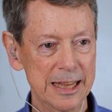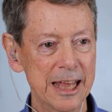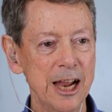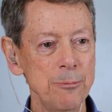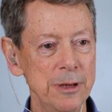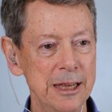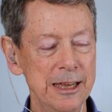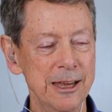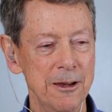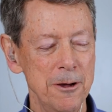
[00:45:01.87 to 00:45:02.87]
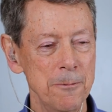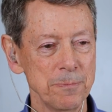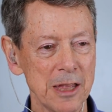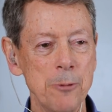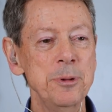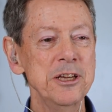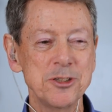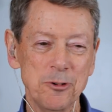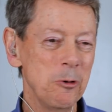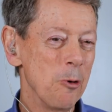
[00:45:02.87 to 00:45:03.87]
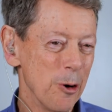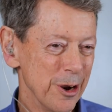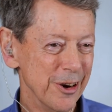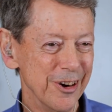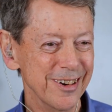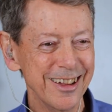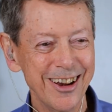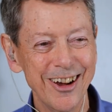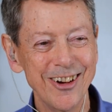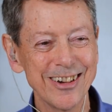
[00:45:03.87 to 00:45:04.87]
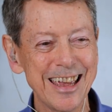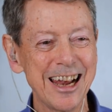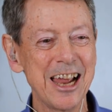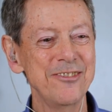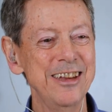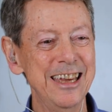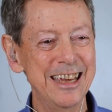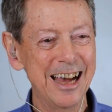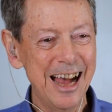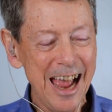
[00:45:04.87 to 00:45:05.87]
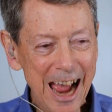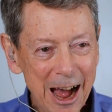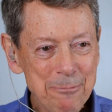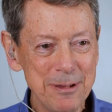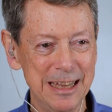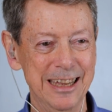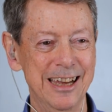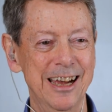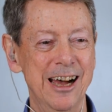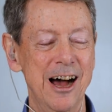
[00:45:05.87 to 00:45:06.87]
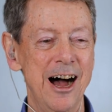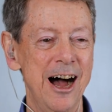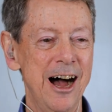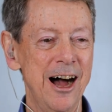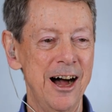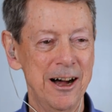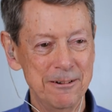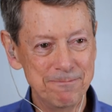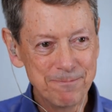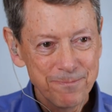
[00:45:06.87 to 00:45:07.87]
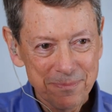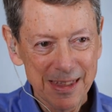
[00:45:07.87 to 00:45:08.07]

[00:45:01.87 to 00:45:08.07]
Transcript: Can I be a peaceful warrior? You know, can I be a happy, um,